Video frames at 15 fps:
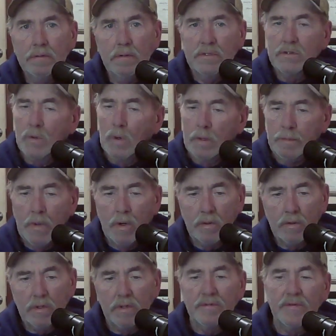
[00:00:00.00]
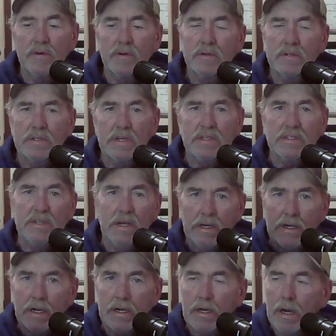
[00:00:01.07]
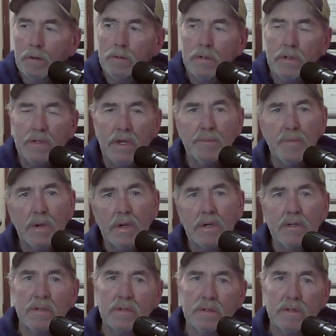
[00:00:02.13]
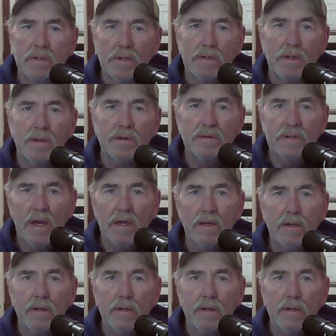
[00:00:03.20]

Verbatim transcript: So I milked the first 60, kick out, and then bring in another 10.